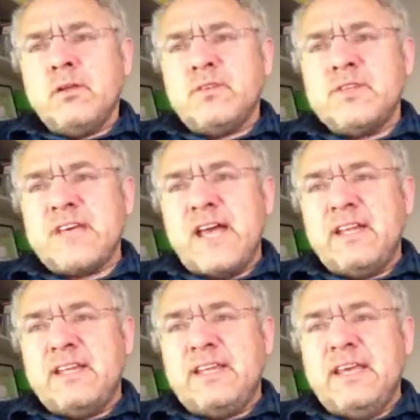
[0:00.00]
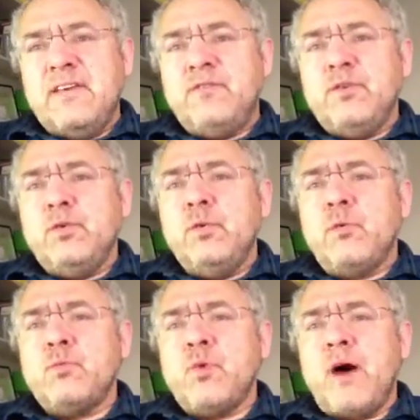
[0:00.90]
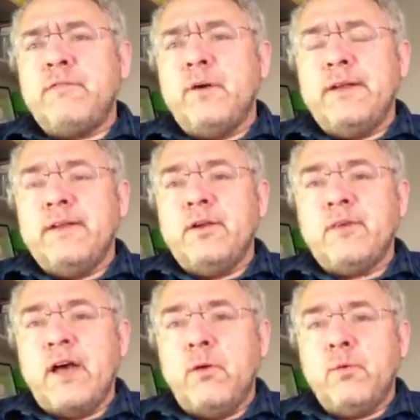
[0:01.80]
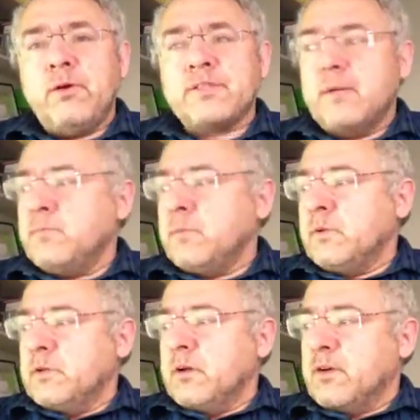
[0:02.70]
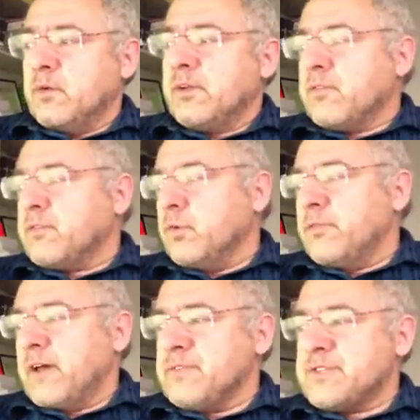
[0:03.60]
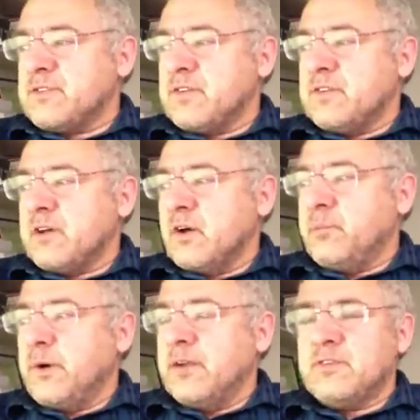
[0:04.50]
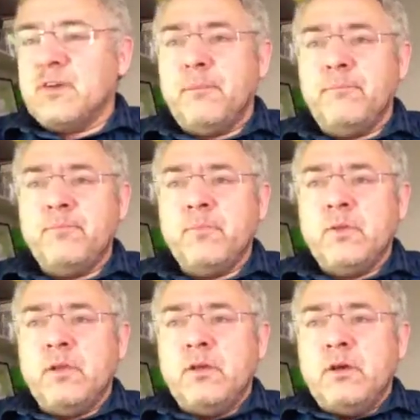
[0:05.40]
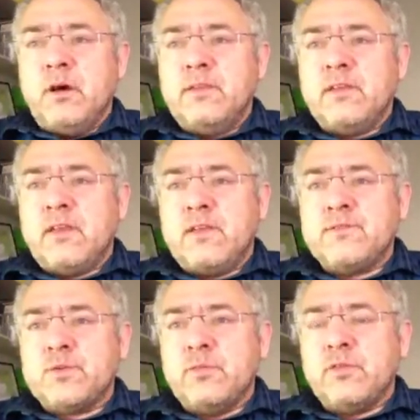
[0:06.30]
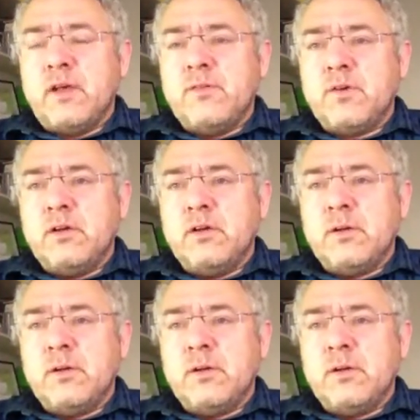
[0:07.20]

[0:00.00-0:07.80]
Does that give you a rough idea of how it works? I could go through all the others in detail, but I think that gives you a flavour.